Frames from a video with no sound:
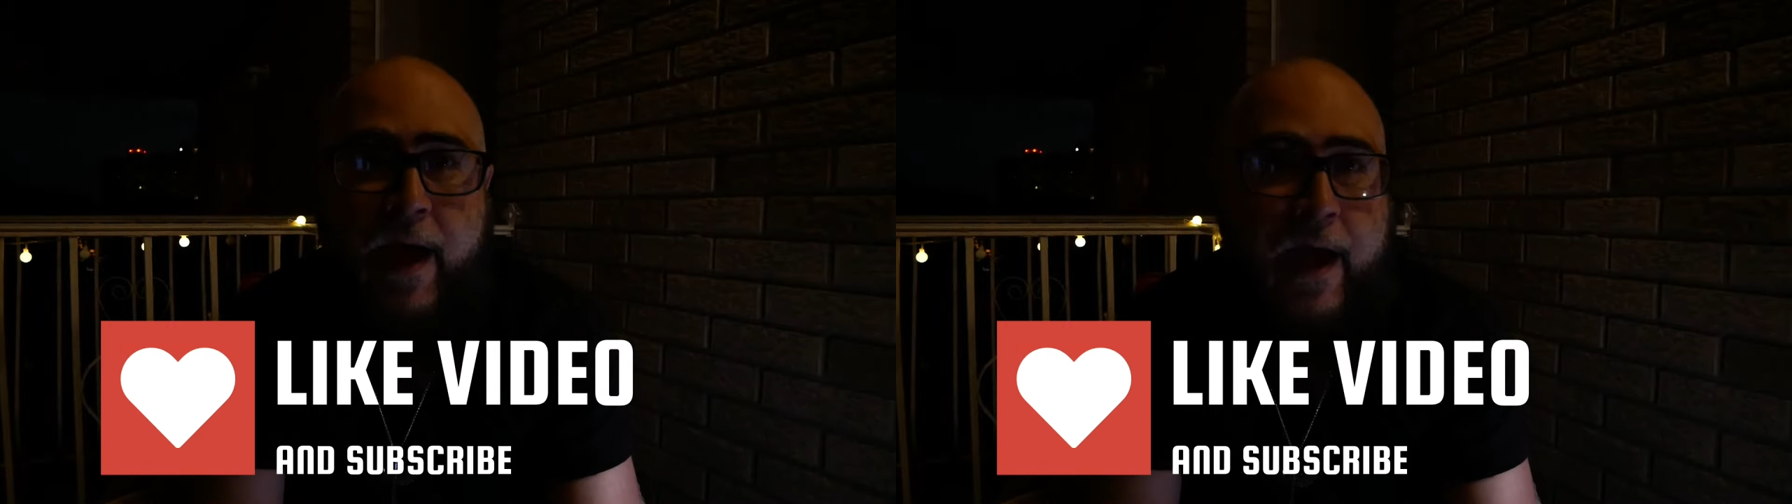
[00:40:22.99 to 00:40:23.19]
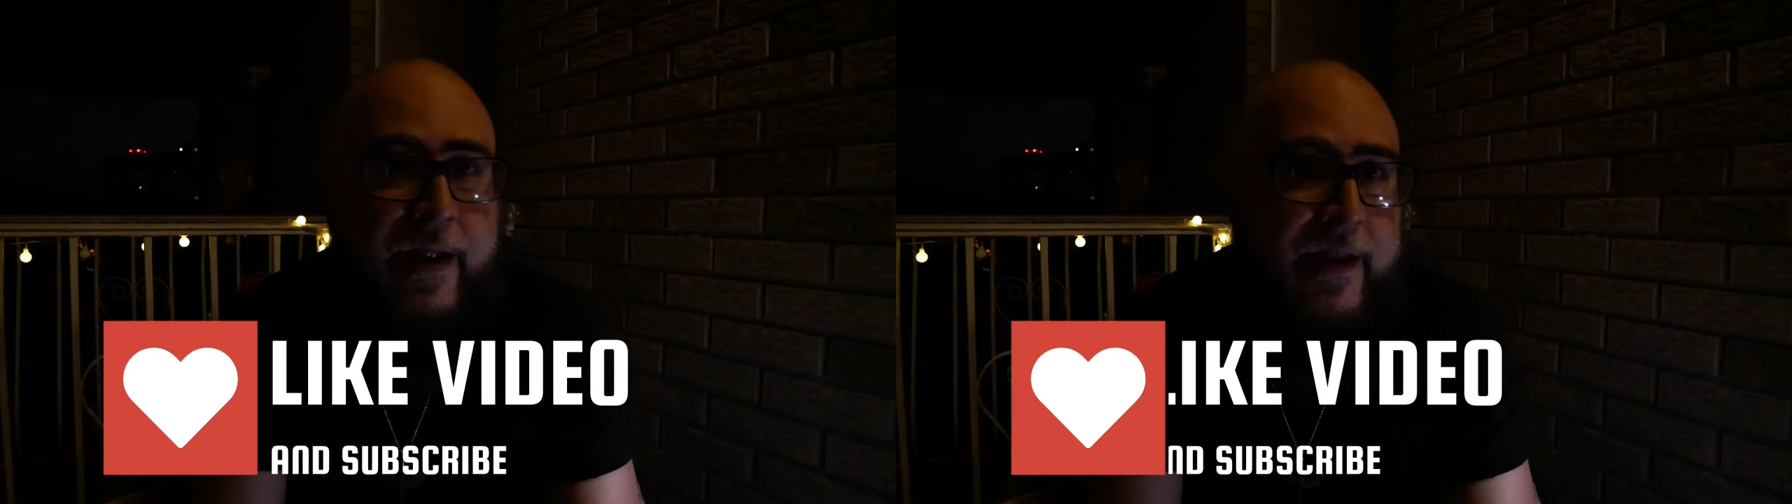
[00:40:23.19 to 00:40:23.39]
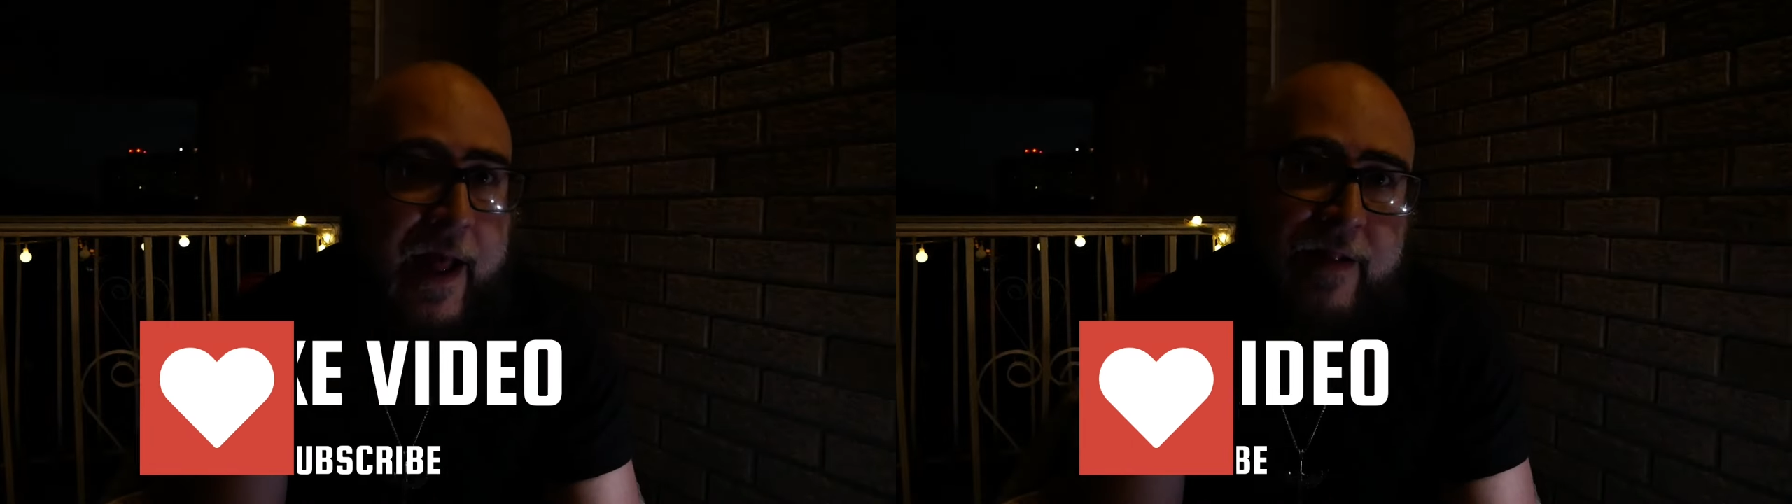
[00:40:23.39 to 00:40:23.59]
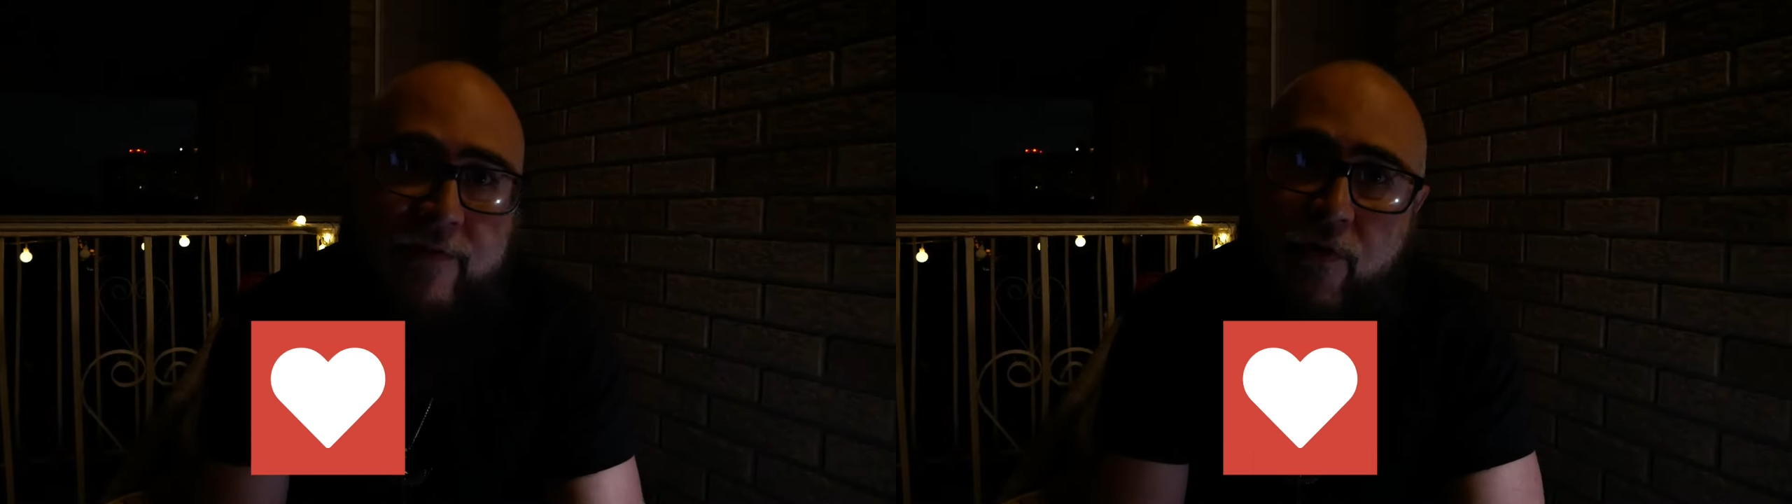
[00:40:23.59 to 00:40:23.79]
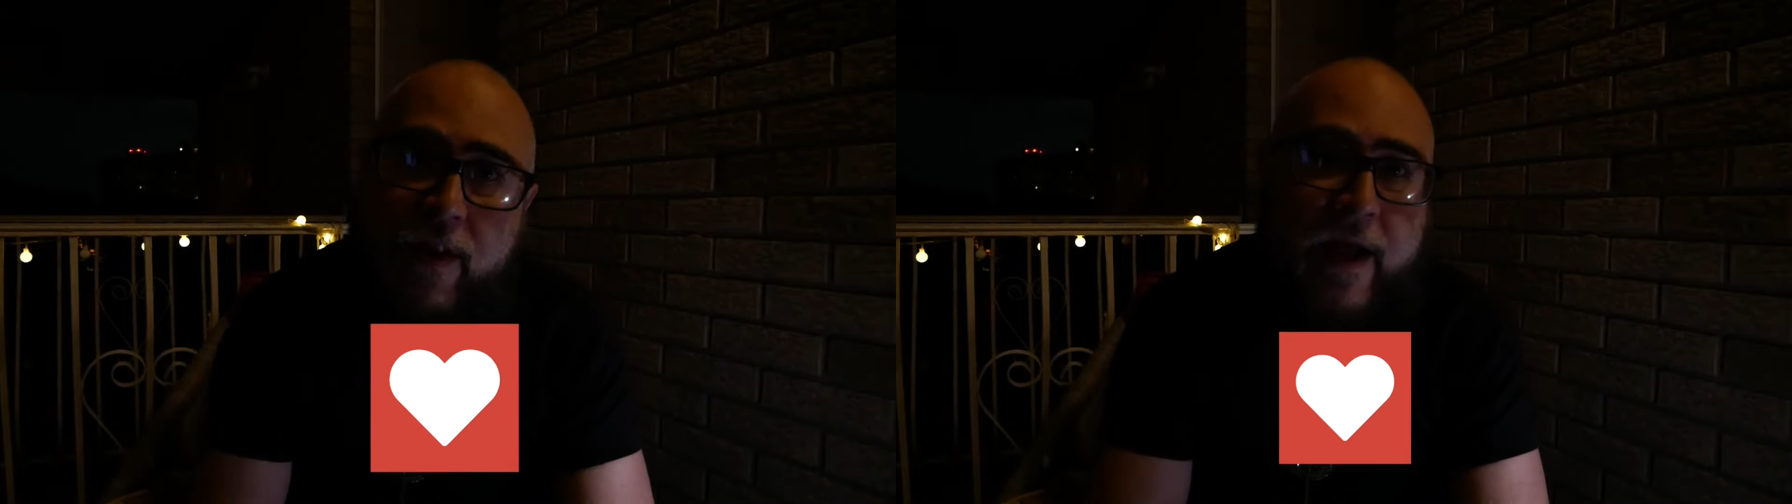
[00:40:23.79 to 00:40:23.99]
And
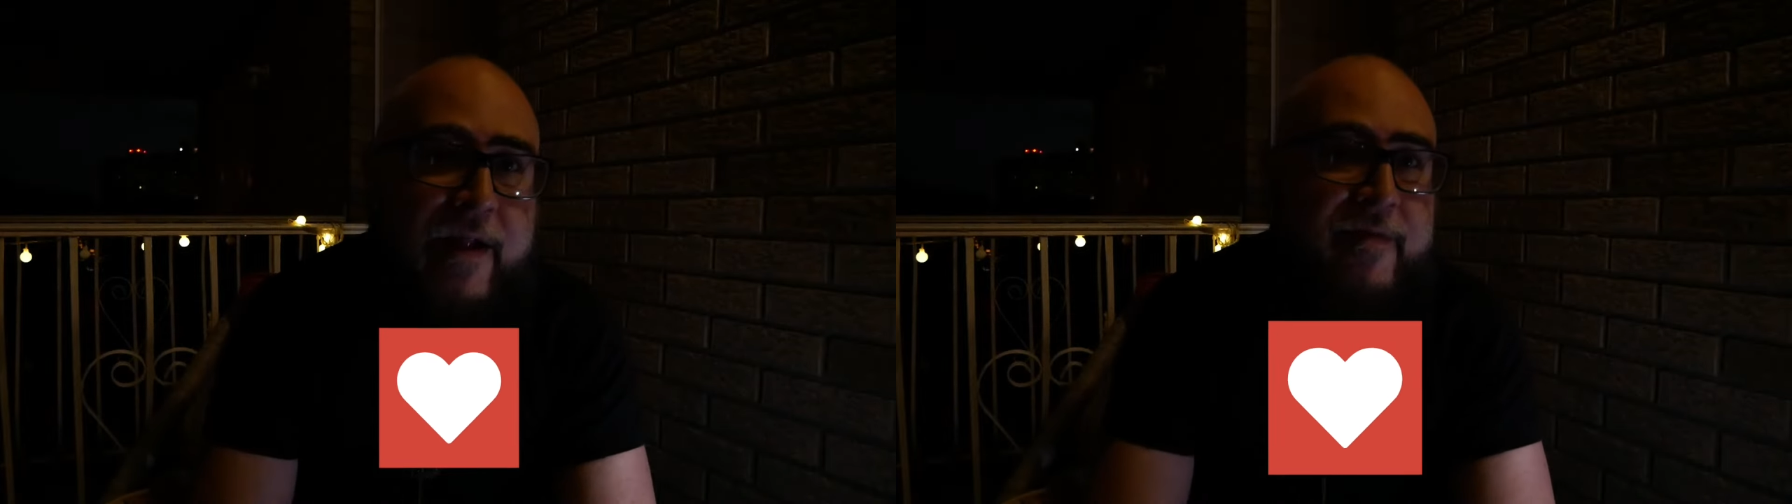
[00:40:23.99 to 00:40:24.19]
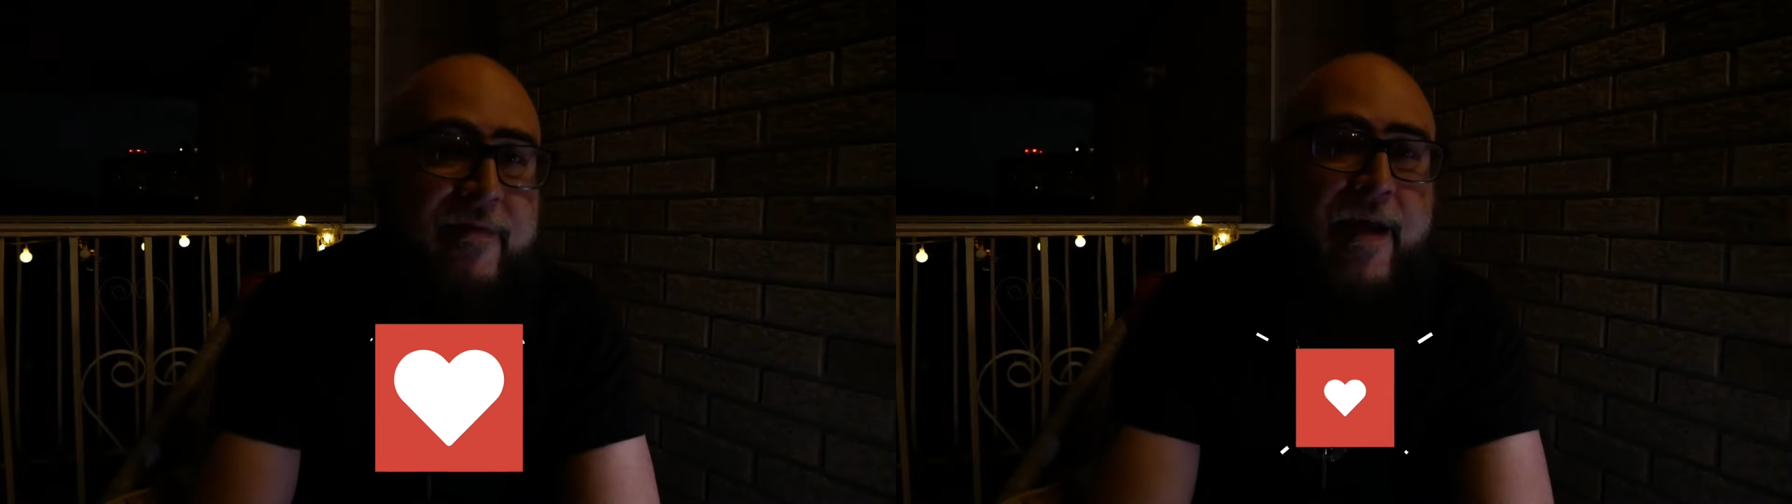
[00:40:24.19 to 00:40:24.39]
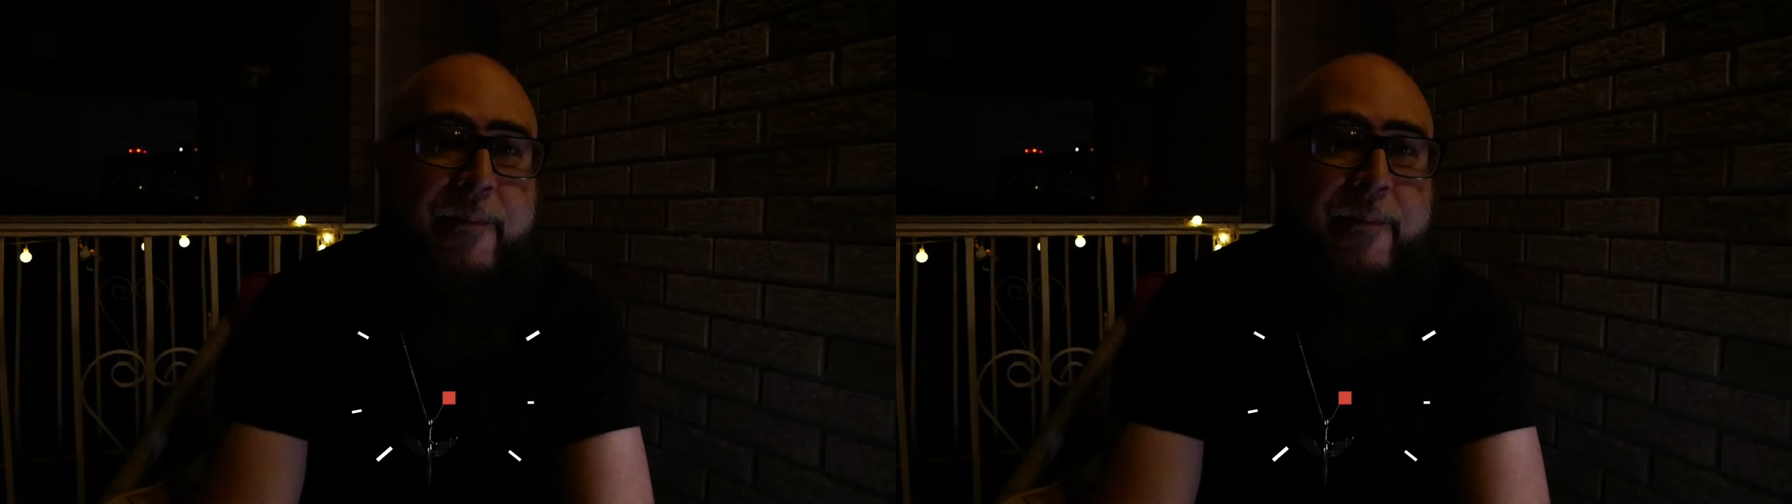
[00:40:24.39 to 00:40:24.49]
that's all I got to say